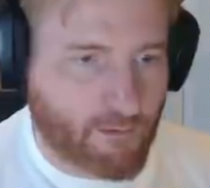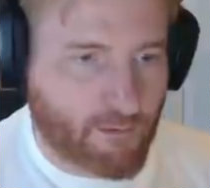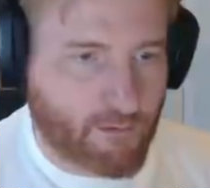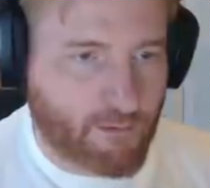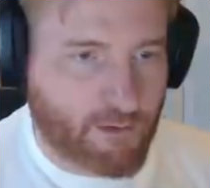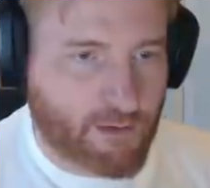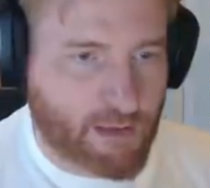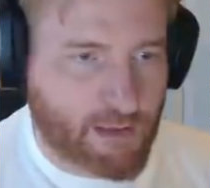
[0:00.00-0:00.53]

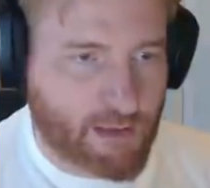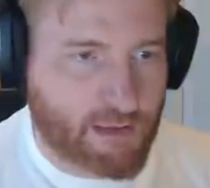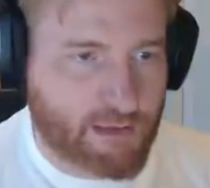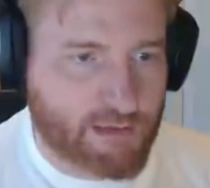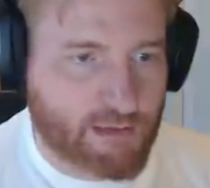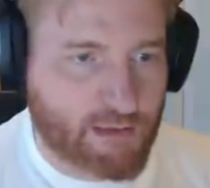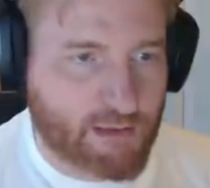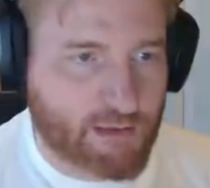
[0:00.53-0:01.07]
Okay,
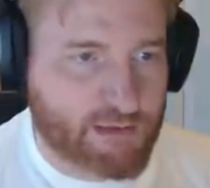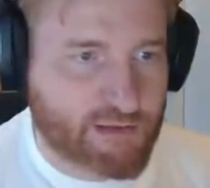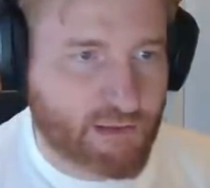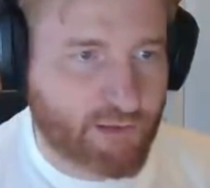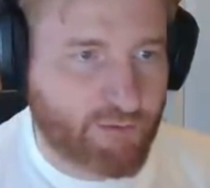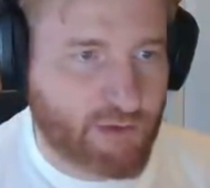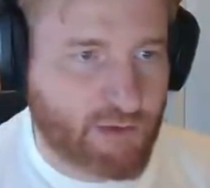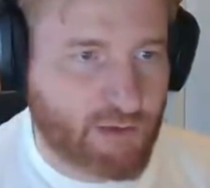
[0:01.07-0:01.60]

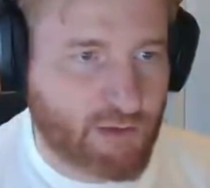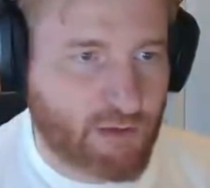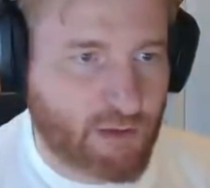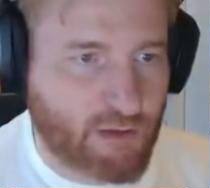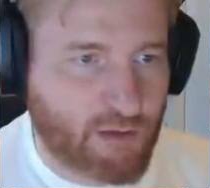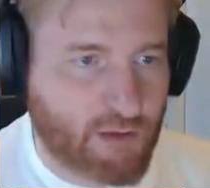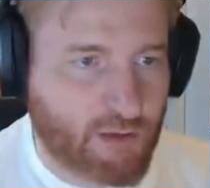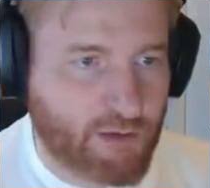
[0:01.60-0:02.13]
artillery
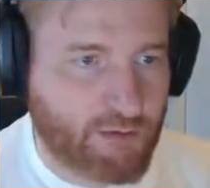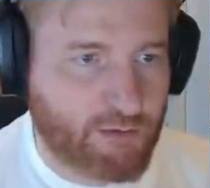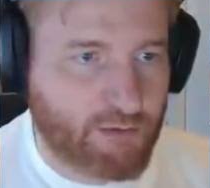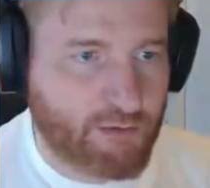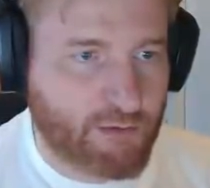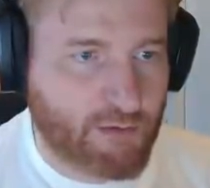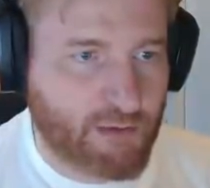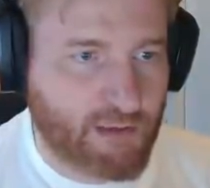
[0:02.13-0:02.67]

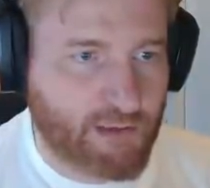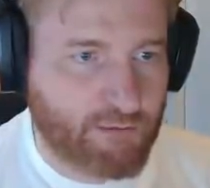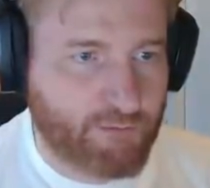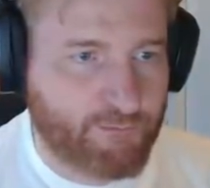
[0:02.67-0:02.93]
on here.